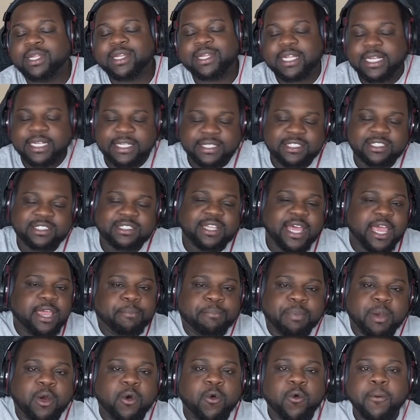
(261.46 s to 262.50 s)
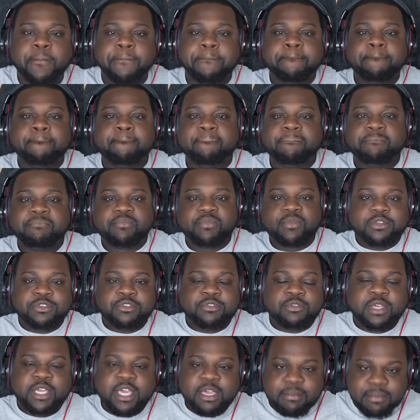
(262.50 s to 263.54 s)
and it's just like, bro,
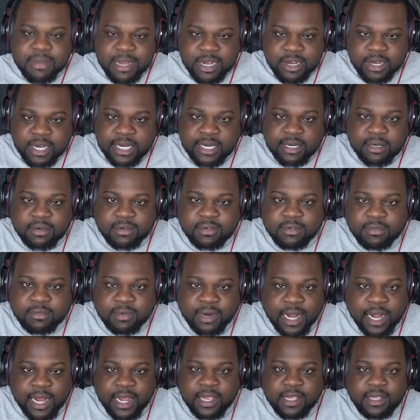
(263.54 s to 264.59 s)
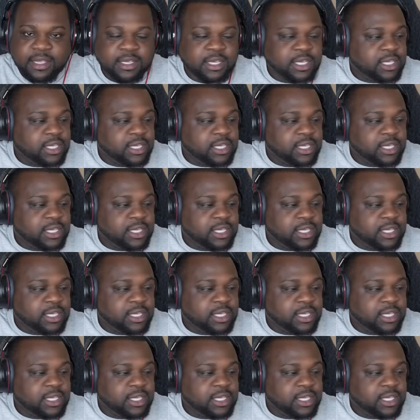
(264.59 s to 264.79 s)
you get married, right?